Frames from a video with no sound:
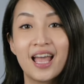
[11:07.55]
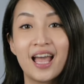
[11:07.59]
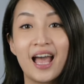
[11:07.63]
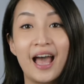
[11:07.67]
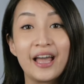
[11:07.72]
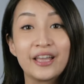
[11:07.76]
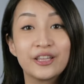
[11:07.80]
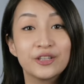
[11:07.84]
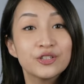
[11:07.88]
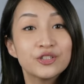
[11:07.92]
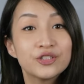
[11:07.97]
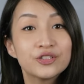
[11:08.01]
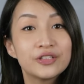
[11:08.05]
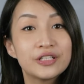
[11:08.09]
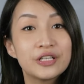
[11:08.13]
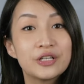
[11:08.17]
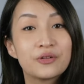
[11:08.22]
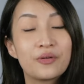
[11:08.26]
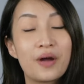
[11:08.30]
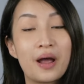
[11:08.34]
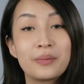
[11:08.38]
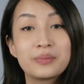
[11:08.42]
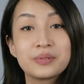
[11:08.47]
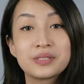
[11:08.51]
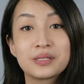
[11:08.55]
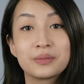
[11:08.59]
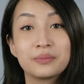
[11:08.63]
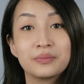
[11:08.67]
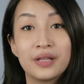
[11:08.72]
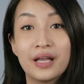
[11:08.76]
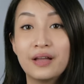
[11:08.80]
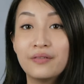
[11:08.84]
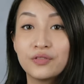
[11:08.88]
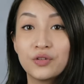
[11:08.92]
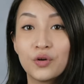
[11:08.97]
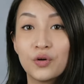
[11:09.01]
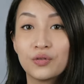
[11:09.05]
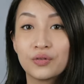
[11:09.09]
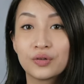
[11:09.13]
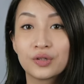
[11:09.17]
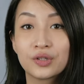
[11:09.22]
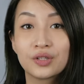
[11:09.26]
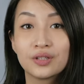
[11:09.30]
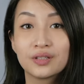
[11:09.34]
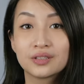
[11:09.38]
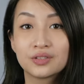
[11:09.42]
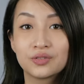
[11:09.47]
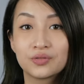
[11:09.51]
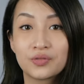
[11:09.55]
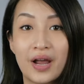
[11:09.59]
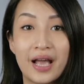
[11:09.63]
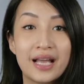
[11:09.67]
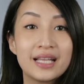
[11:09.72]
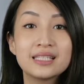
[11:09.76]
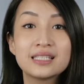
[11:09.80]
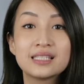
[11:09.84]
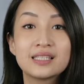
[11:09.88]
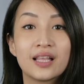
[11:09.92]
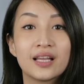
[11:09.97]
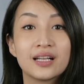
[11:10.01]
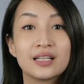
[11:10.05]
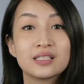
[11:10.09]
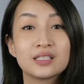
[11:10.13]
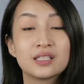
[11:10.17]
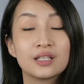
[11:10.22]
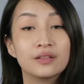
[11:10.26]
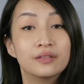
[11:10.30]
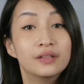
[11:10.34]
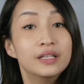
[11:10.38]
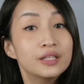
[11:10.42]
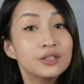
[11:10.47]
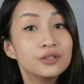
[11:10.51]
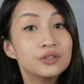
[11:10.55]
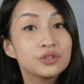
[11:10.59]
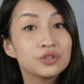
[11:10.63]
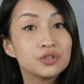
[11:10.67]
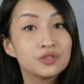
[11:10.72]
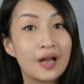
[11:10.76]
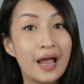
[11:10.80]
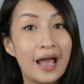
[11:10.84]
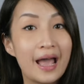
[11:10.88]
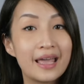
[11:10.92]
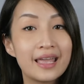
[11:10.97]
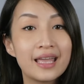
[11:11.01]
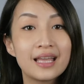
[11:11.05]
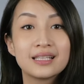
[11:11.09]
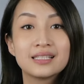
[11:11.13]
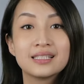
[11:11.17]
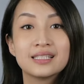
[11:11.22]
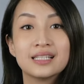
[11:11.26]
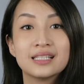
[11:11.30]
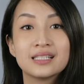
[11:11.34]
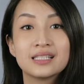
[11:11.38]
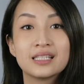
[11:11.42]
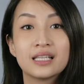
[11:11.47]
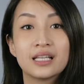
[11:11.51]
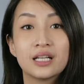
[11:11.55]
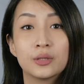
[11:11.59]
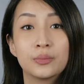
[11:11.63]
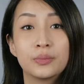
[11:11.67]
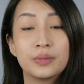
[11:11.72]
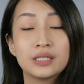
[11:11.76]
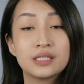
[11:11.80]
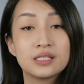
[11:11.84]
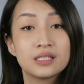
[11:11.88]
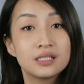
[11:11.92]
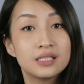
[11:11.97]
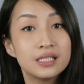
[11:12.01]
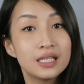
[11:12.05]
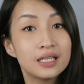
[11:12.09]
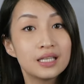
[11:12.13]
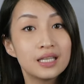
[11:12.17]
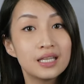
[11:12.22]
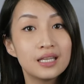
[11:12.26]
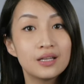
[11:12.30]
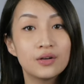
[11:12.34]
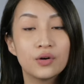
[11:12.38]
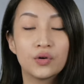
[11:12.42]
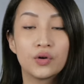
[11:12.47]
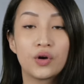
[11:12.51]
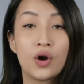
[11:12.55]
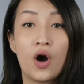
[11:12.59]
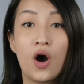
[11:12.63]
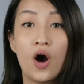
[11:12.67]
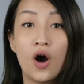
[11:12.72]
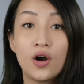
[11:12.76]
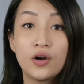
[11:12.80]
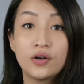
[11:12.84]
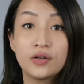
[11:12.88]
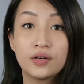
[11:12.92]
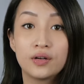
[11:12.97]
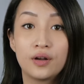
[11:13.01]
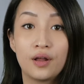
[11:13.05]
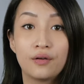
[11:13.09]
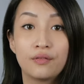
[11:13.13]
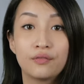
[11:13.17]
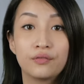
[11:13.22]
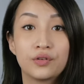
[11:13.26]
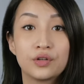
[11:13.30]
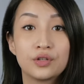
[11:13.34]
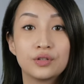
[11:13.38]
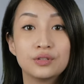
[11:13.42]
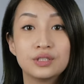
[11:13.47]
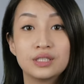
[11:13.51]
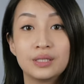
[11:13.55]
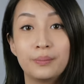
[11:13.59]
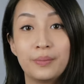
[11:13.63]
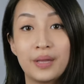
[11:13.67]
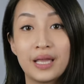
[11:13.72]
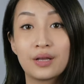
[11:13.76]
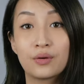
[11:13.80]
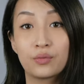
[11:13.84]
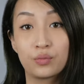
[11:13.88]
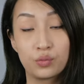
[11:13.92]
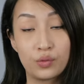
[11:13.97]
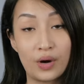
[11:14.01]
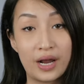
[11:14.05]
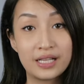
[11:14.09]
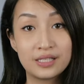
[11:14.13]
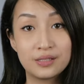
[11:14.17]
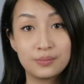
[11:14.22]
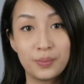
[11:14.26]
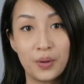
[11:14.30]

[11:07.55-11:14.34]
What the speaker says: I usually grab some leftover cooked rice that is a little dry since it'll be sticky or hard enough for you to make rice